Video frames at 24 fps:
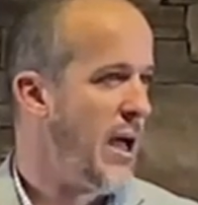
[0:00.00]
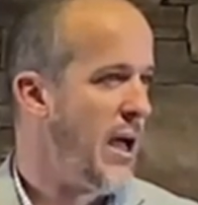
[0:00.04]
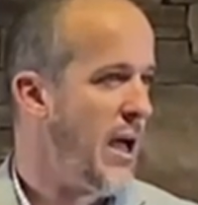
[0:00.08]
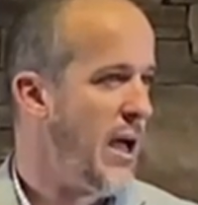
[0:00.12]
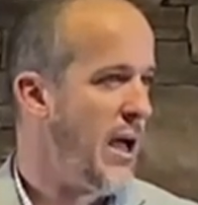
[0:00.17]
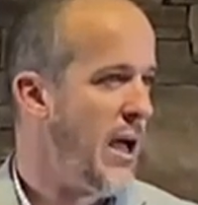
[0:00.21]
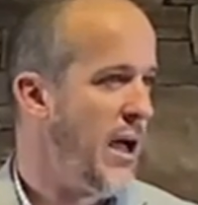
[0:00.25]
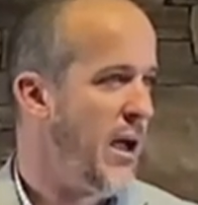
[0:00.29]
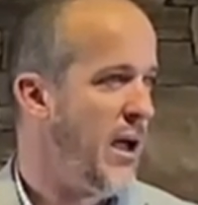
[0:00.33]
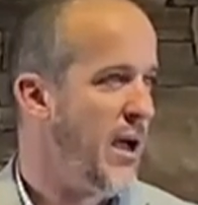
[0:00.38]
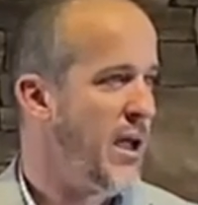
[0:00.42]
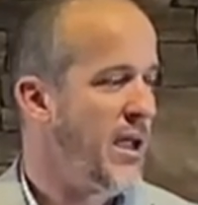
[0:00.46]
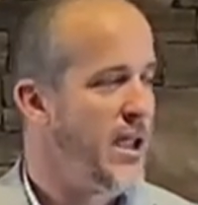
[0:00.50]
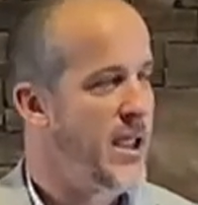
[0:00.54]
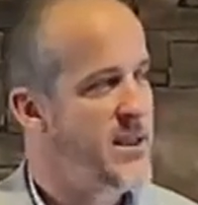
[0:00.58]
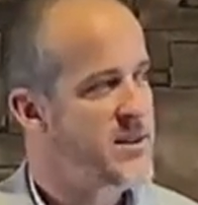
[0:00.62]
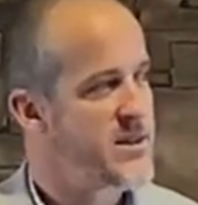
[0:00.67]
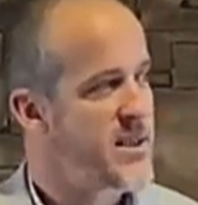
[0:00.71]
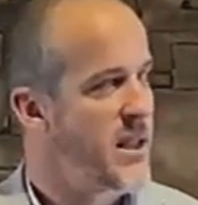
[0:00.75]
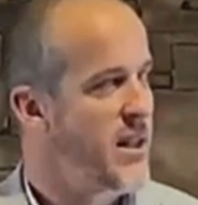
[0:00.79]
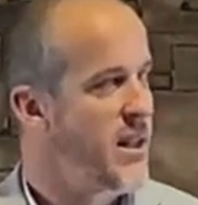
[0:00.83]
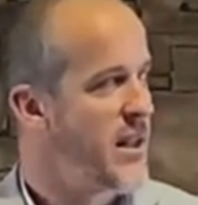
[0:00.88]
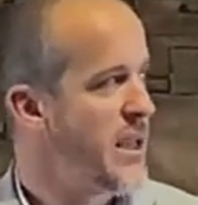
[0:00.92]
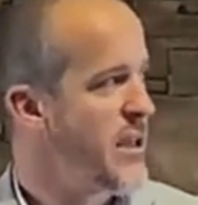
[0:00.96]
I guess
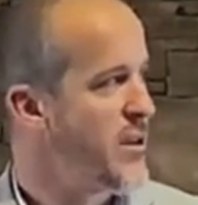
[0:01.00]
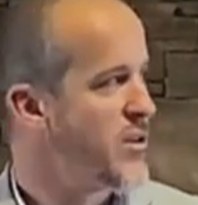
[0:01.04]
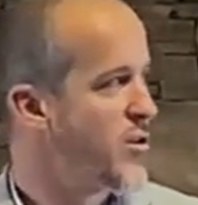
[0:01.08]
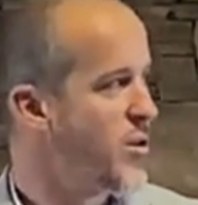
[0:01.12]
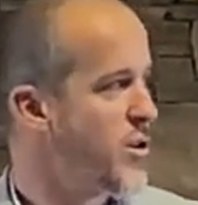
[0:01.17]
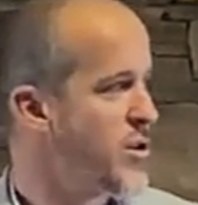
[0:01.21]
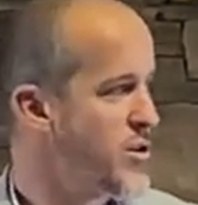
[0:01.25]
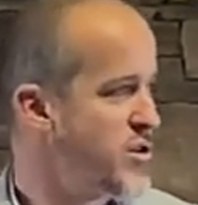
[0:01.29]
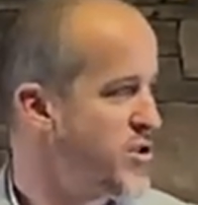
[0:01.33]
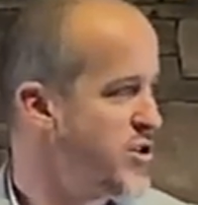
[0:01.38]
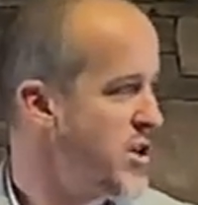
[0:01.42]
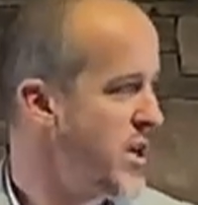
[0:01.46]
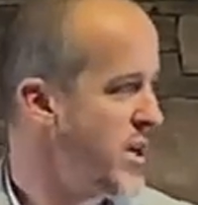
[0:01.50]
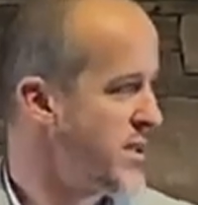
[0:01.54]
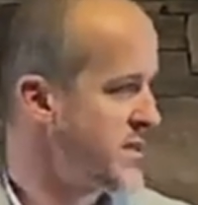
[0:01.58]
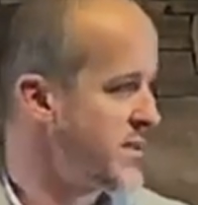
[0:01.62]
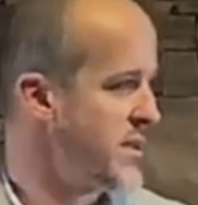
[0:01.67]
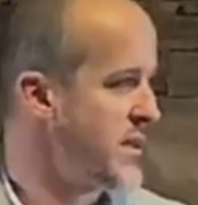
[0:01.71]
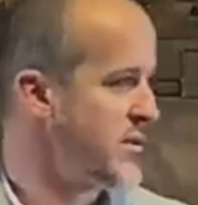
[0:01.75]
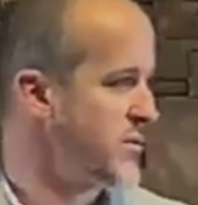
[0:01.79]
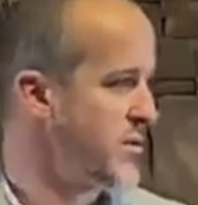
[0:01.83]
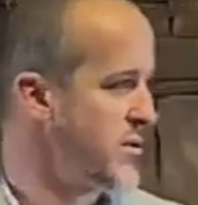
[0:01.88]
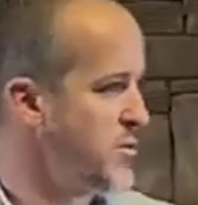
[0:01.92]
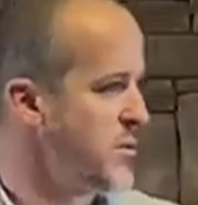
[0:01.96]
I lean towards
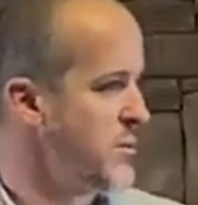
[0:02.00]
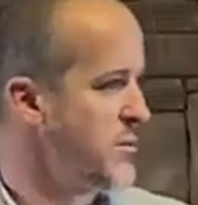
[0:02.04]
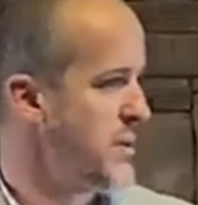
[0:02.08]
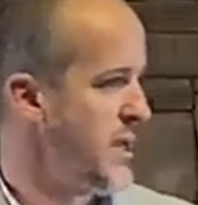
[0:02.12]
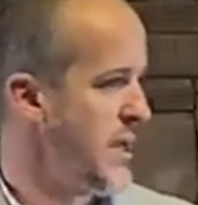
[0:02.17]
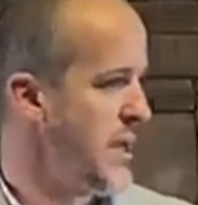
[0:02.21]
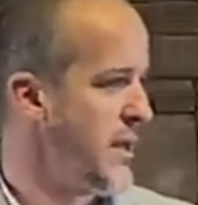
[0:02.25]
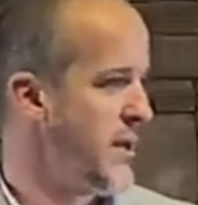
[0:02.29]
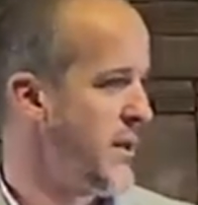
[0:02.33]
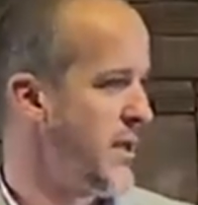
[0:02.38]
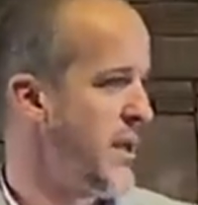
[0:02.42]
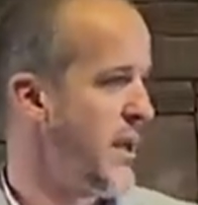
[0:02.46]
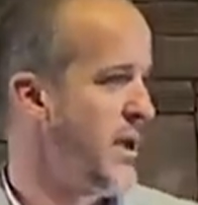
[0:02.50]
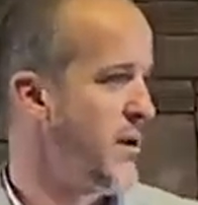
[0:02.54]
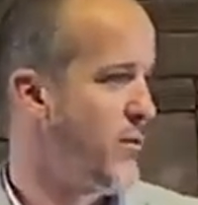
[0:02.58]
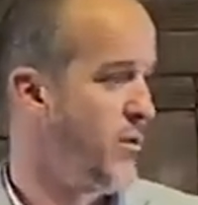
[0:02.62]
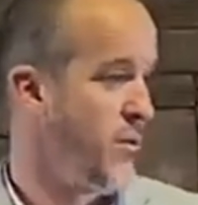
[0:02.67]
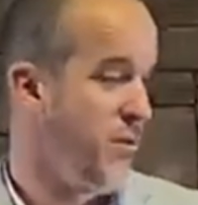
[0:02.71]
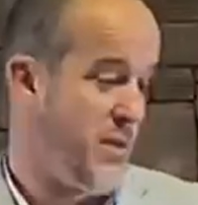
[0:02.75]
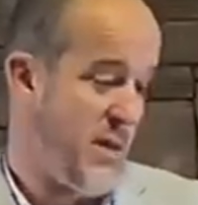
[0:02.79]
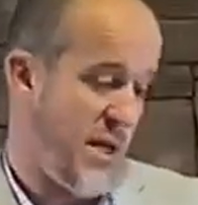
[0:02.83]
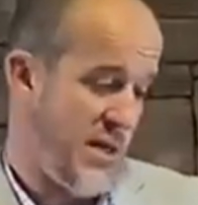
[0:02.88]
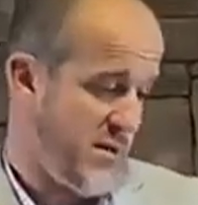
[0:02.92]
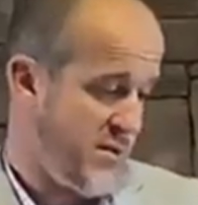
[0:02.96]
justice, which would mean like,
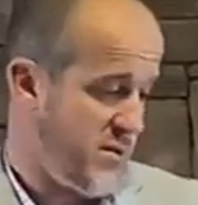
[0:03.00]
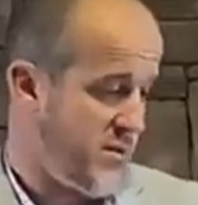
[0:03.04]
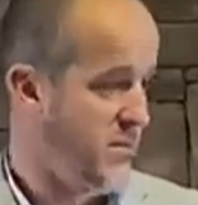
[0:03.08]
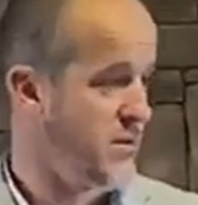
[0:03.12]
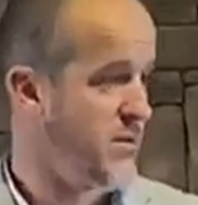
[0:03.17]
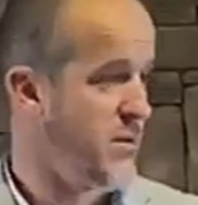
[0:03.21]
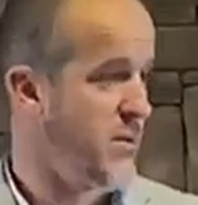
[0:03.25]
well, that's,